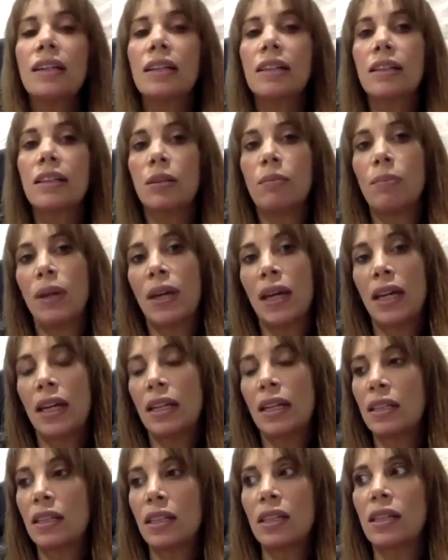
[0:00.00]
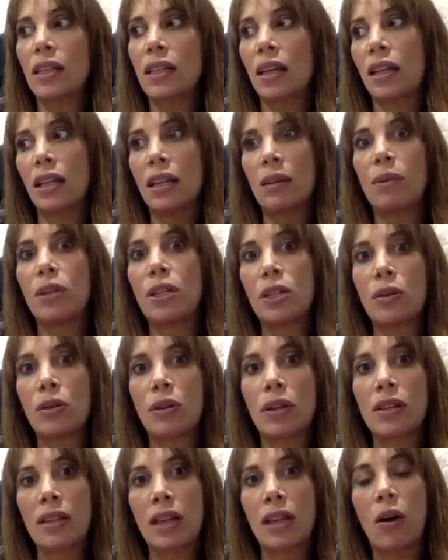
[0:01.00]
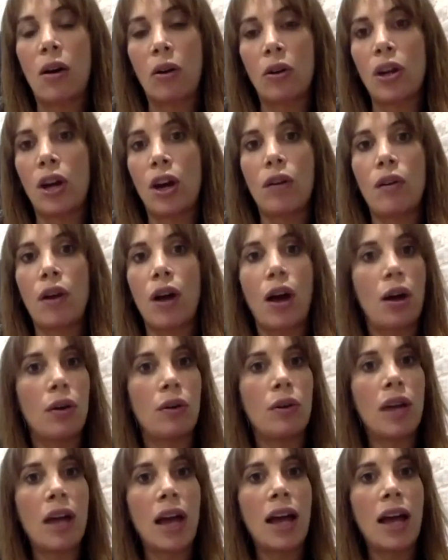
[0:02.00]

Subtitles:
to suddenly be doing this on her own.